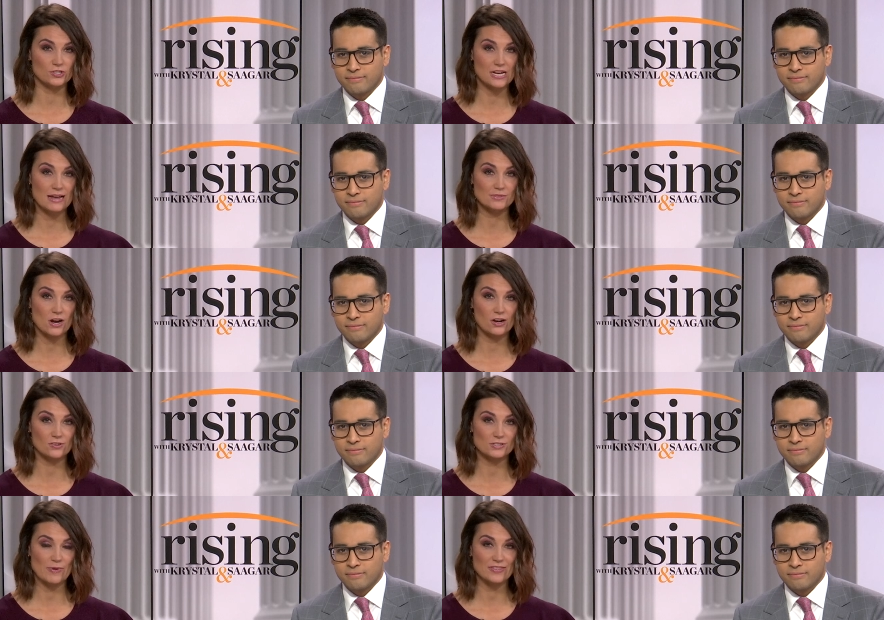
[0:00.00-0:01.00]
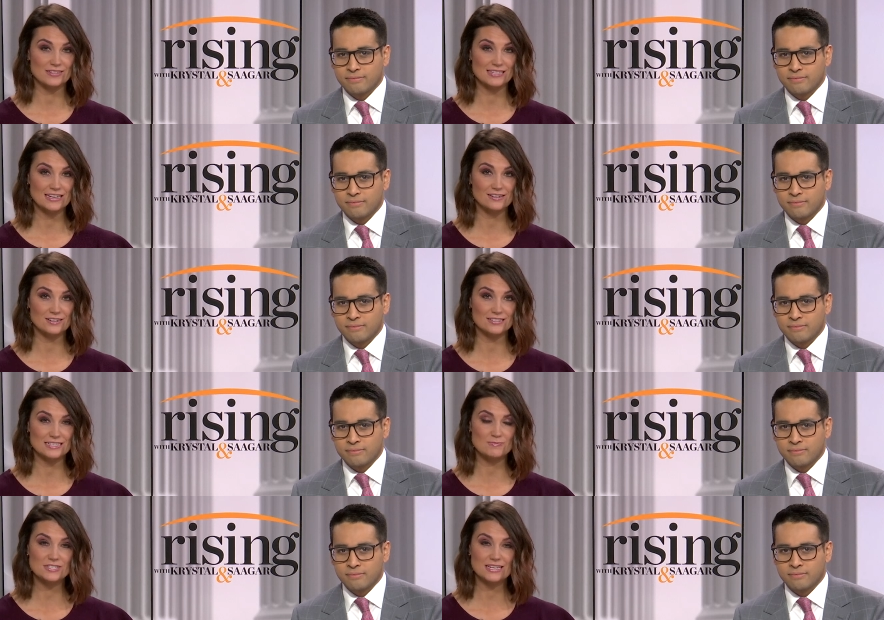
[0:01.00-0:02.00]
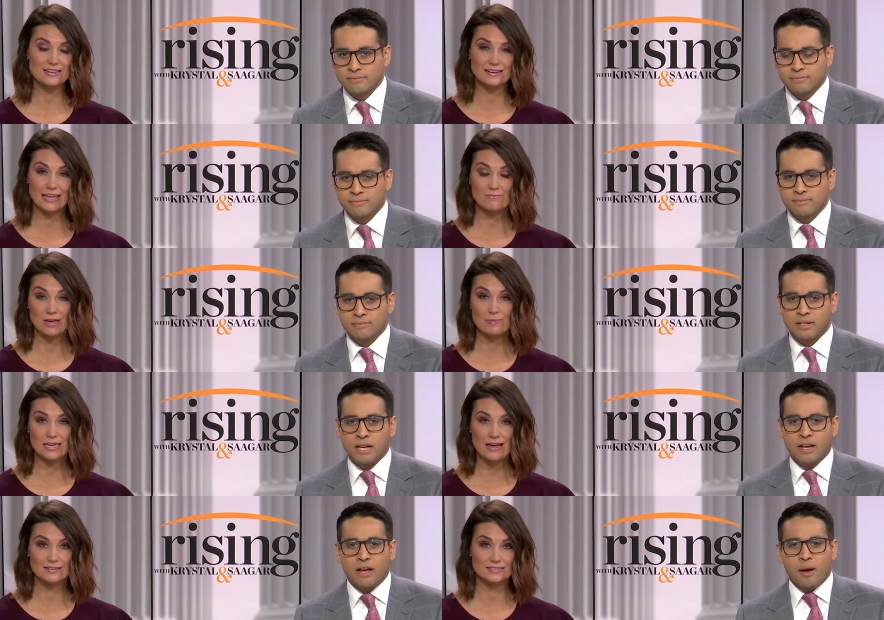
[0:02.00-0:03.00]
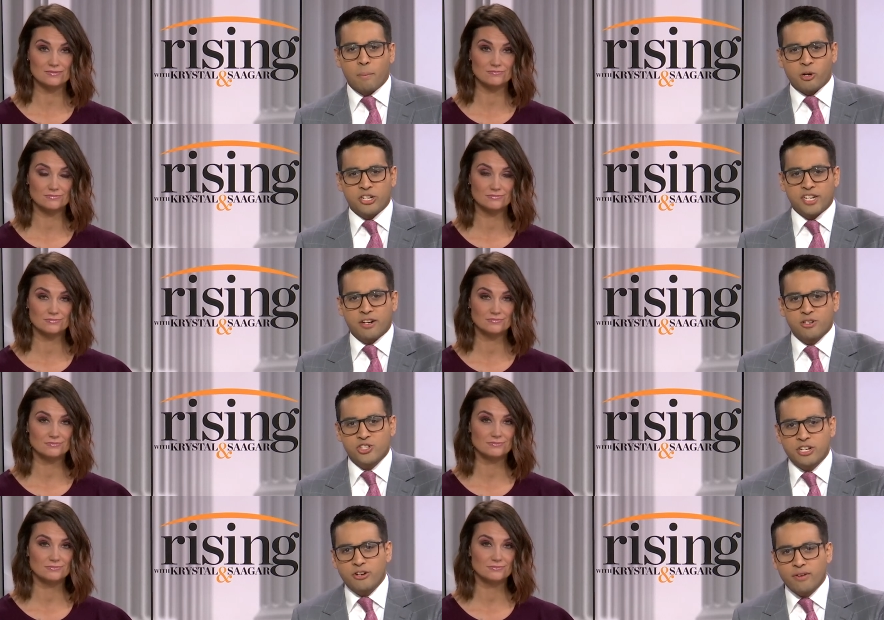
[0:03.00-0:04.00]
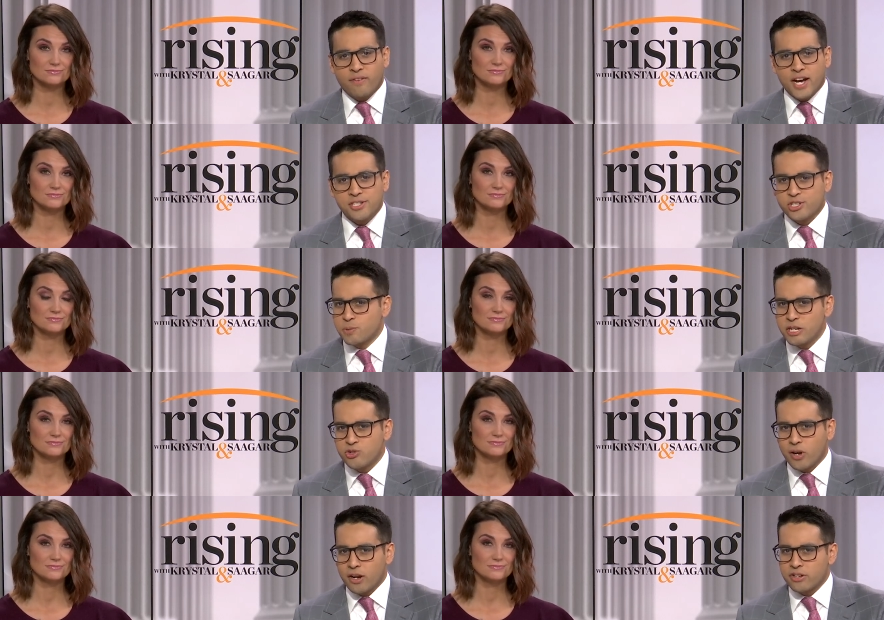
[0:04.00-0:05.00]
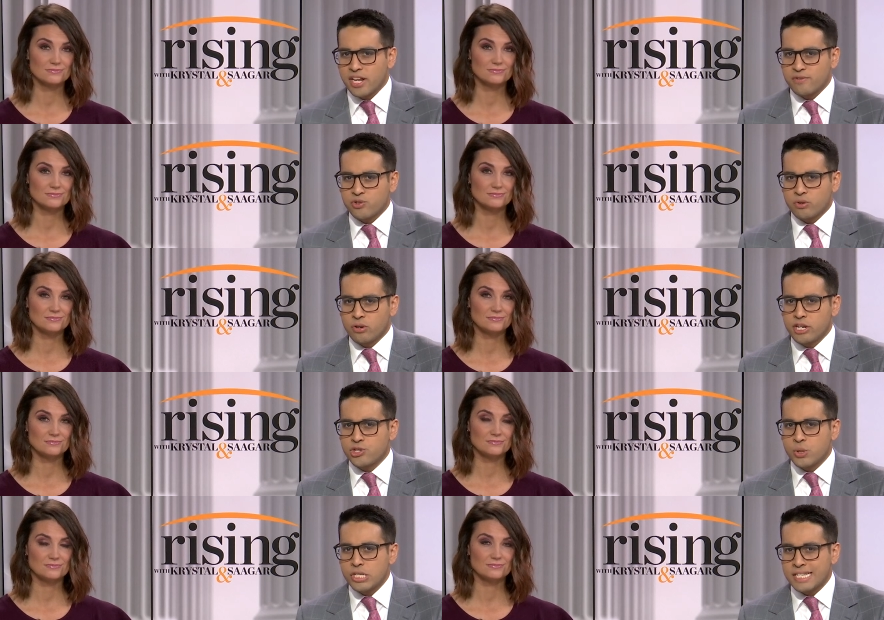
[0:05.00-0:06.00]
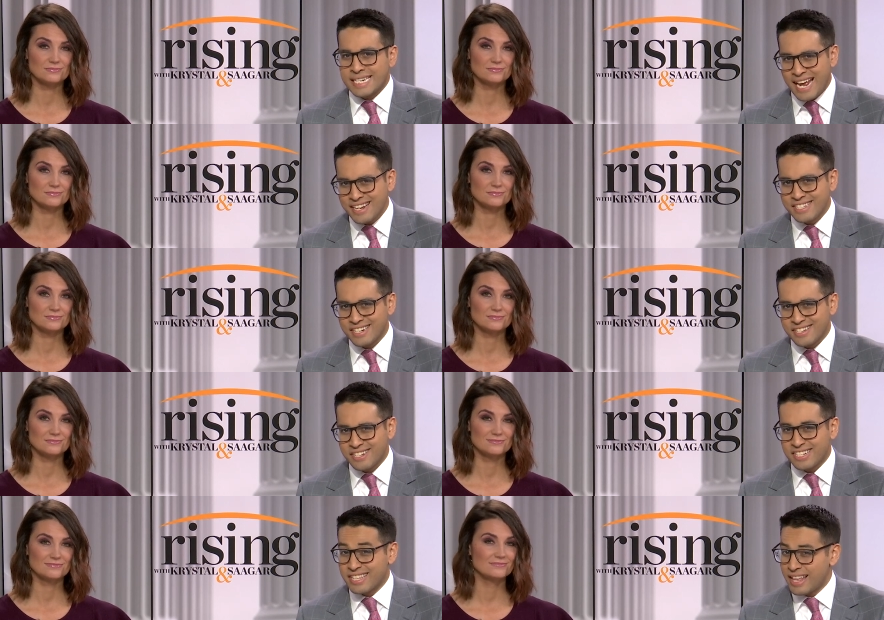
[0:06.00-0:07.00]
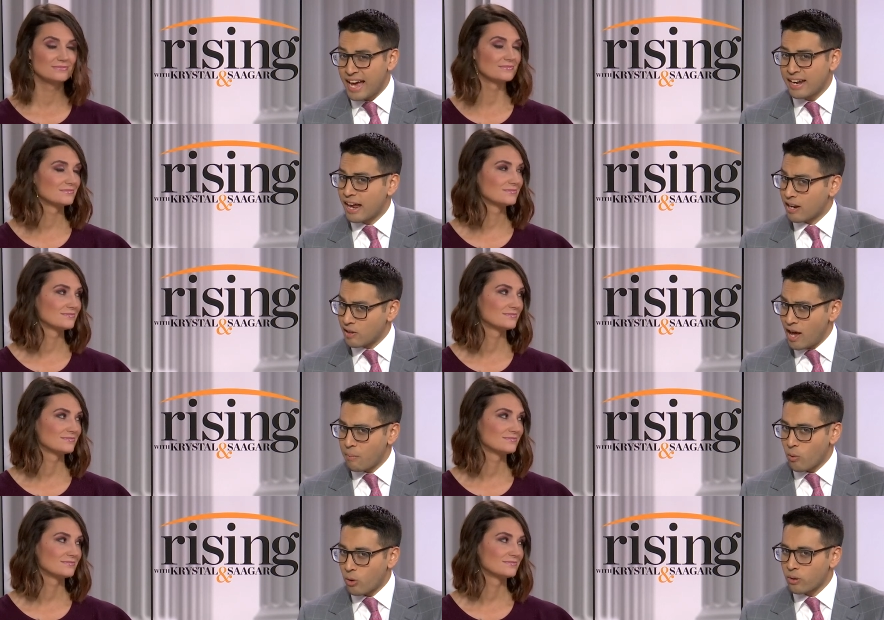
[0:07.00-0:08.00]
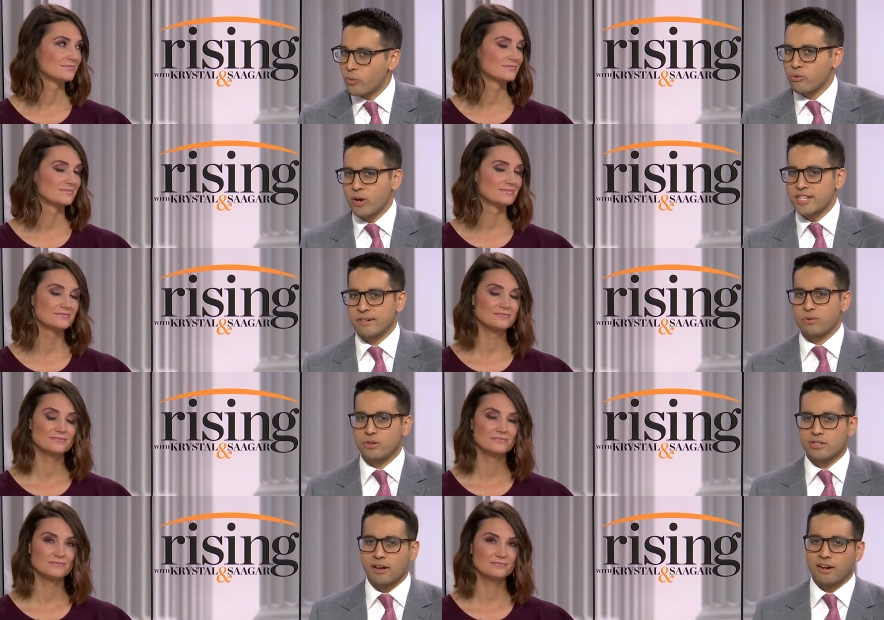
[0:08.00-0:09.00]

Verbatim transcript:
Speaker 1: York Times articles about the senator seems to indicate maybe yes.
Speaker 2: Bernie Sanders senior advisor, speechwriter Dave Sirota, he joins us next to discuss that and a lot more when Rising rolls